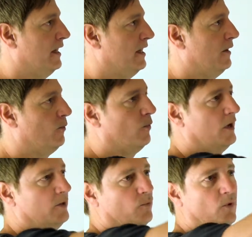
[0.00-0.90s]

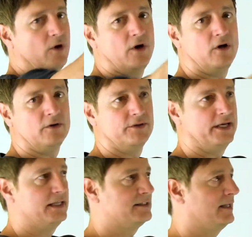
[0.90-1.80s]
one wall
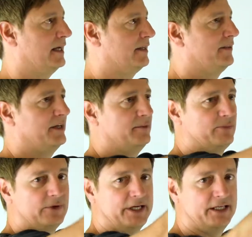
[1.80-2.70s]
that's like
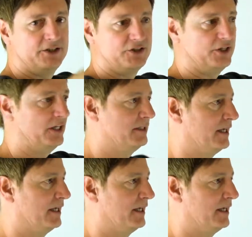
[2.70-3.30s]
thin plated sheet,